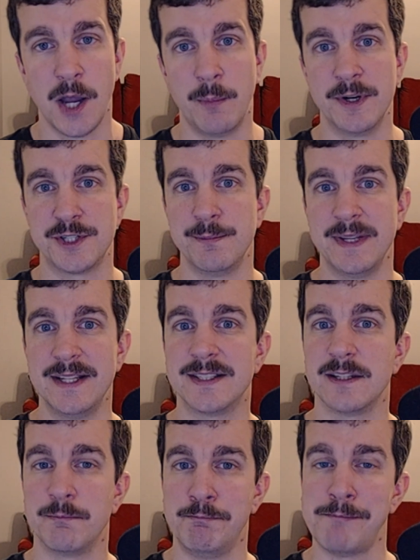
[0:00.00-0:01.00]
which
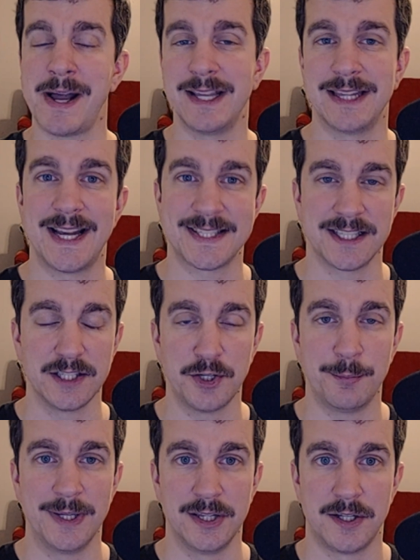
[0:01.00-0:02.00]
means it might last a
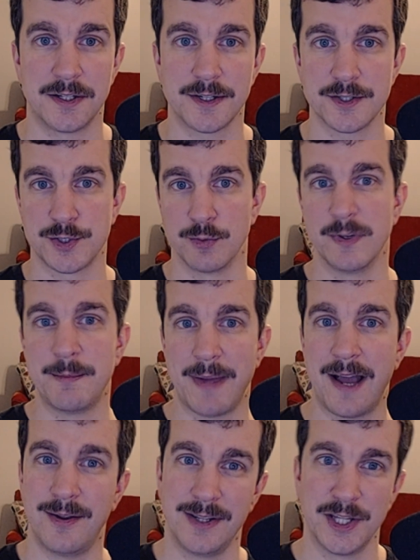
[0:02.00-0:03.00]
little bit longer to reap
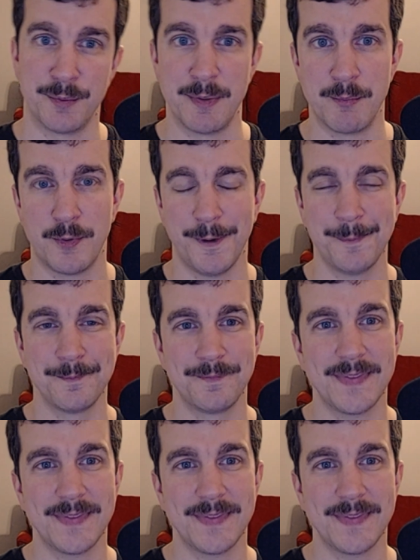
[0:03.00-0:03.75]
out a little bit more.